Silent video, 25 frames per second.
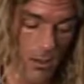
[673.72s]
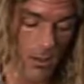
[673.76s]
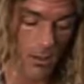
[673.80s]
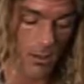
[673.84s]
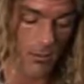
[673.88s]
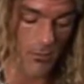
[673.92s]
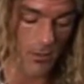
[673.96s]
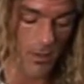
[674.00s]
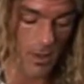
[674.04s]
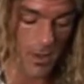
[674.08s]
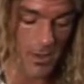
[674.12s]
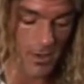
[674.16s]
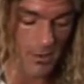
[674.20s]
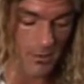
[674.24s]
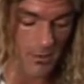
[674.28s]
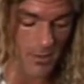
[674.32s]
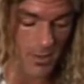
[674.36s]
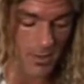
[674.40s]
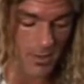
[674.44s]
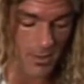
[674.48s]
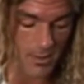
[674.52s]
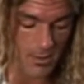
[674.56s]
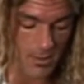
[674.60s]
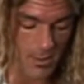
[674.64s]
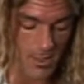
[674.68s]
if you hear
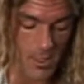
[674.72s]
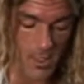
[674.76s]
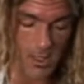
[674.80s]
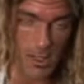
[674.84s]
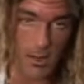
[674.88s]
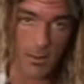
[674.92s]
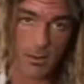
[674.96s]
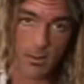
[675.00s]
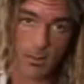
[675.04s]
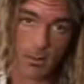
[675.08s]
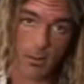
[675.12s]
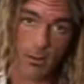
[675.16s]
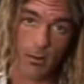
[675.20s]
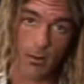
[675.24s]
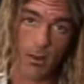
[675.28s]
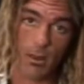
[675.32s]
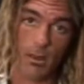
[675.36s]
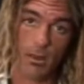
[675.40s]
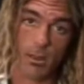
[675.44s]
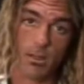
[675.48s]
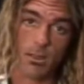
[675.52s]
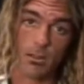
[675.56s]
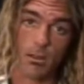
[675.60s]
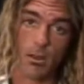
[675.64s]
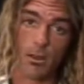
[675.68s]
this, it's clear it's not
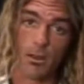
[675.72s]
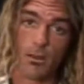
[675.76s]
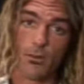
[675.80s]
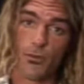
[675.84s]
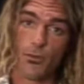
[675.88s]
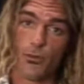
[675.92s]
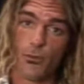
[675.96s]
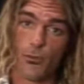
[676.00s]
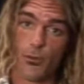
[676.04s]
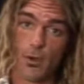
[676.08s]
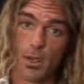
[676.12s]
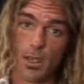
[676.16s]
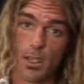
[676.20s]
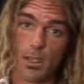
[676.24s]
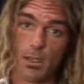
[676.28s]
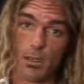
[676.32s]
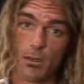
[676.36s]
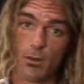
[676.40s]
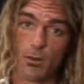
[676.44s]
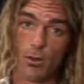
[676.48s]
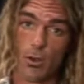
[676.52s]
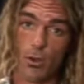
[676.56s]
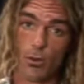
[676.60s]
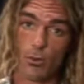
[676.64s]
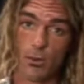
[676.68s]
a
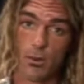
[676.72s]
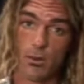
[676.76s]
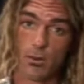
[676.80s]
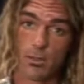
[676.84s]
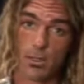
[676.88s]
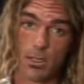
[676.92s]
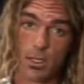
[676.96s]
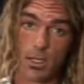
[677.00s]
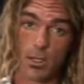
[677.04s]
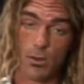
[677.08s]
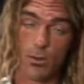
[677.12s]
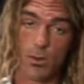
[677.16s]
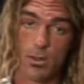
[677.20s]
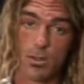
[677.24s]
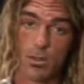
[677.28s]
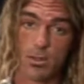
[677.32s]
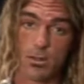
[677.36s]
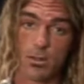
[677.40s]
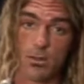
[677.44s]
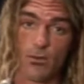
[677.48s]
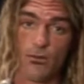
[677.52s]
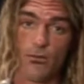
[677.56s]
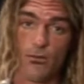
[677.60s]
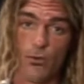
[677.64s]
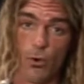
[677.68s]
3-note sequence,
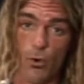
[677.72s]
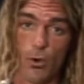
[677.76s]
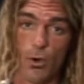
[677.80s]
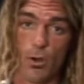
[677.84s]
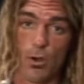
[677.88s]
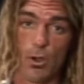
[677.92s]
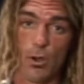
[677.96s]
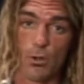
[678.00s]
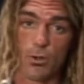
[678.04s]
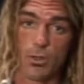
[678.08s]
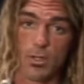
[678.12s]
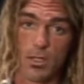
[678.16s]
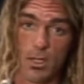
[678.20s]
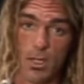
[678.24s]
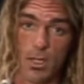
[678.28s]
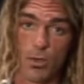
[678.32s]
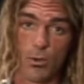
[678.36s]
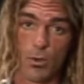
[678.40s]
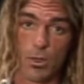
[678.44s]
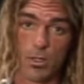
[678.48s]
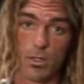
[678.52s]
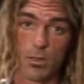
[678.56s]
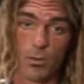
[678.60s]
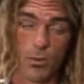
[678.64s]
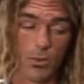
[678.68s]
it's a 4-note
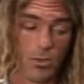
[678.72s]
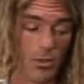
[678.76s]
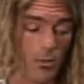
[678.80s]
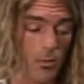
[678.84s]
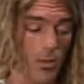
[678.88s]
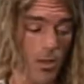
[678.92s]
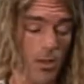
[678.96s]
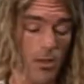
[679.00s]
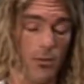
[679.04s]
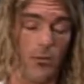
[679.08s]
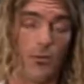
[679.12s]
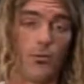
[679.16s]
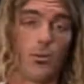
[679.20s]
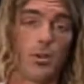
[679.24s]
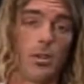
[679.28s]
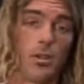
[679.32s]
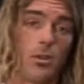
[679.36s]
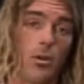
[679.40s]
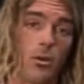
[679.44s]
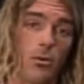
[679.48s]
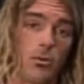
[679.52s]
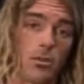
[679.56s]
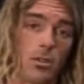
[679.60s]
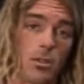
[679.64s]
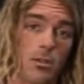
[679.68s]
sequence, but you're playing 3
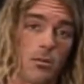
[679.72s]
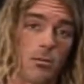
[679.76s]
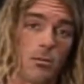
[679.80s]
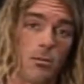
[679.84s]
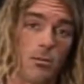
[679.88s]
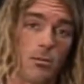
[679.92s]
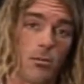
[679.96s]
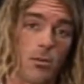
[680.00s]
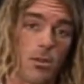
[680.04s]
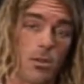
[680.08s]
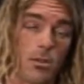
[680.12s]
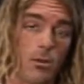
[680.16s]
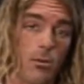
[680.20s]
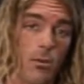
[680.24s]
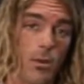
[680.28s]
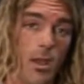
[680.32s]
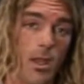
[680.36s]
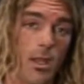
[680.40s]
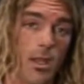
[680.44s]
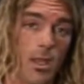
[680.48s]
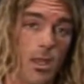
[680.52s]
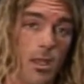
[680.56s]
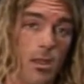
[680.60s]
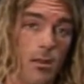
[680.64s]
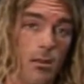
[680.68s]
notes with your
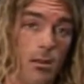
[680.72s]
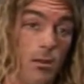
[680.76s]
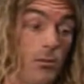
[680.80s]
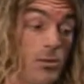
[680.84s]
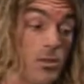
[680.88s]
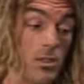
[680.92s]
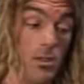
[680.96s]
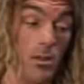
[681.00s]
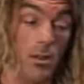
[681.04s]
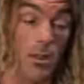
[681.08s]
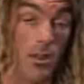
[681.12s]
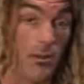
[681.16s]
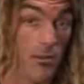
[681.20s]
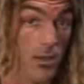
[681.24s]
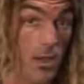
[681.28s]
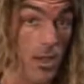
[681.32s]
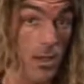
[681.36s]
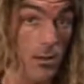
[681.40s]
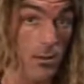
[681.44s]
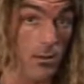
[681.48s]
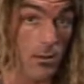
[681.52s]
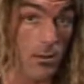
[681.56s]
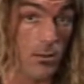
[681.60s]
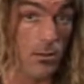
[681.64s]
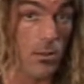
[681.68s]
right hand, with your left
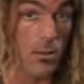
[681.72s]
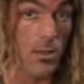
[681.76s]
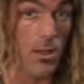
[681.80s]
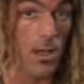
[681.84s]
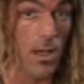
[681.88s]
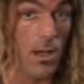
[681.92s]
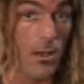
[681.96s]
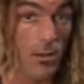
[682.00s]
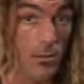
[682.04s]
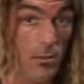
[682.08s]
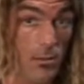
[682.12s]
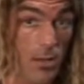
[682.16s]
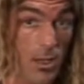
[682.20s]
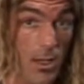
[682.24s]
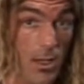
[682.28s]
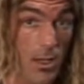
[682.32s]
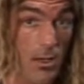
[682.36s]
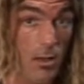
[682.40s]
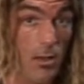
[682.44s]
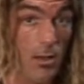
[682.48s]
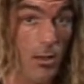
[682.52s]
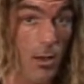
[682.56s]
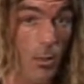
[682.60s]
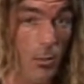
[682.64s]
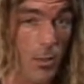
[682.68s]
hand, so it's kind of
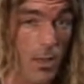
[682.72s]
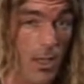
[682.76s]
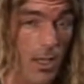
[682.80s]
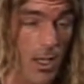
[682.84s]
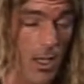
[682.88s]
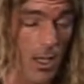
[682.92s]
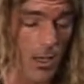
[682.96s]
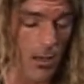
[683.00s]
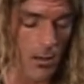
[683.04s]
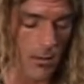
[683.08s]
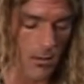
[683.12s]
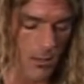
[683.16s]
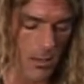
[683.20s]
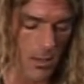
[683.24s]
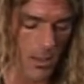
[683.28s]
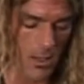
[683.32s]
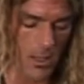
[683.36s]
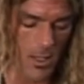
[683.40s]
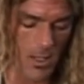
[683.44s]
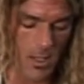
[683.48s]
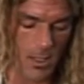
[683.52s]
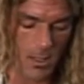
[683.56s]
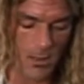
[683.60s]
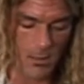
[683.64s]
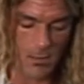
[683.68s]
getting complicated.
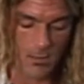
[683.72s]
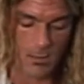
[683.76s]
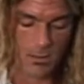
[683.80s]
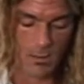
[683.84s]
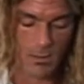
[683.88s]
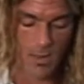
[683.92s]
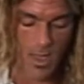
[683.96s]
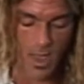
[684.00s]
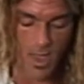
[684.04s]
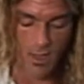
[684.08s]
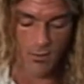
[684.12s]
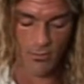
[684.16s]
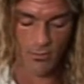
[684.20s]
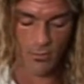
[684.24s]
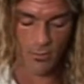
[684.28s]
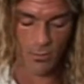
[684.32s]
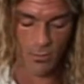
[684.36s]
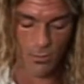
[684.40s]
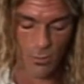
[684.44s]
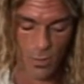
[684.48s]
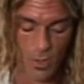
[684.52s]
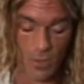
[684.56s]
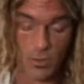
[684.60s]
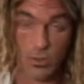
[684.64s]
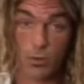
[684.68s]
So we have
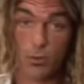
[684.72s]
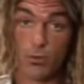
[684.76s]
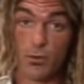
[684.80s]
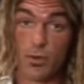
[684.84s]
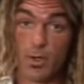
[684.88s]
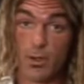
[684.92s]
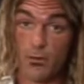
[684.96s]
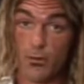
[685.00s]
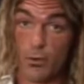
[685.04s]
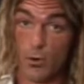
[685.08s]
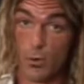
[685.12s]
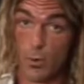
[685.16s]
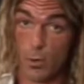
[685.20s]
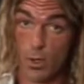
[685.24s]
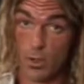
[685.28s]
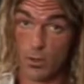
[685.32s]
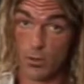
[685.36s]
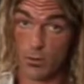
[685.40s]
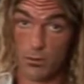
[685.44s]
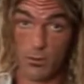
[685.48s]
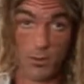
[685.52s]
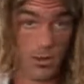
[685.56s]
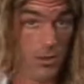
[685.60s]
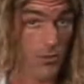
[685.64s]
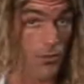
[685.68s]
1, 2, 3, 4, 1,
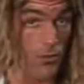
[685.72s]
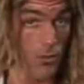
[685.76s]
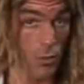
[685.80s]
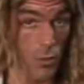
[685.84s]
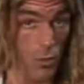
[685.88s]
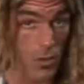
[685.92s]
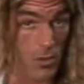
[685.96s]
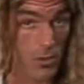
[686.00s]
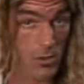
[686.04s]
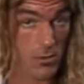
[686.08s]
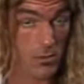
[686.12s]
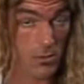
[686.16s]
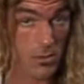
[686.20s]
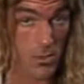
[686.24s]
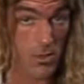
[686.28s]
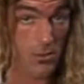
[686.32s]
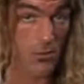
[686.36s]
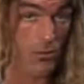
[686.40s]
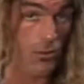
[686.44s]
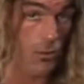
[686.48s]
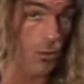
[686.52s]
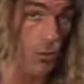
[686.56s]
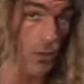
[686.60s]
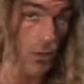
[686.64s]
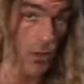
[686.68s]
2, 3, 4, 1, 2, 3,
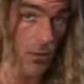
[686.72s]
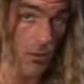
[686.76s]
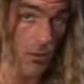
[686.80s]
4, 1,